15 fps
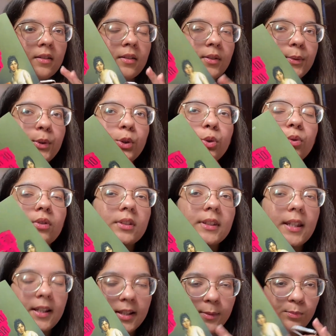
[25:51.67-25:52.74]
So,
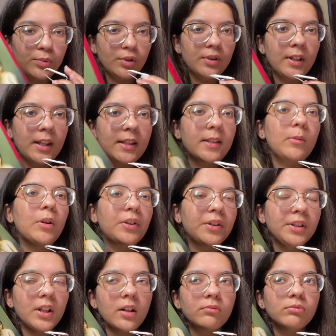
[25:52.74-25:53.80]
this book is about a
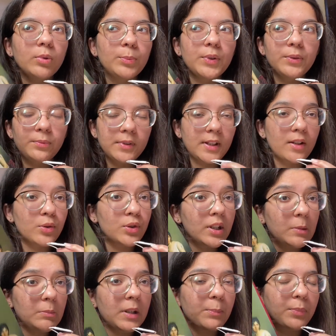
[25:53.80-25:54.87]
young woman who's
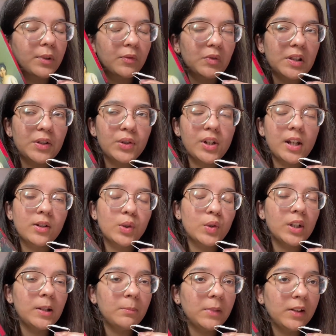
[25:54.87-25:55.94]
extremely privileged,
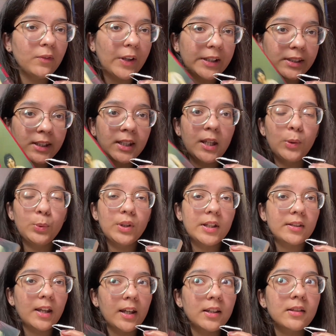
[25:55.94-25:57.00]
extremely wealthy, who
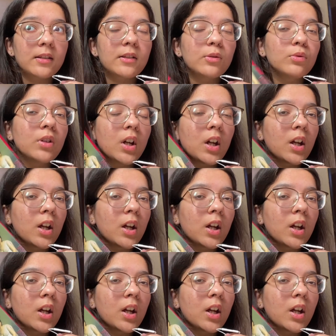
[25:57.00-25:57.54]
decides to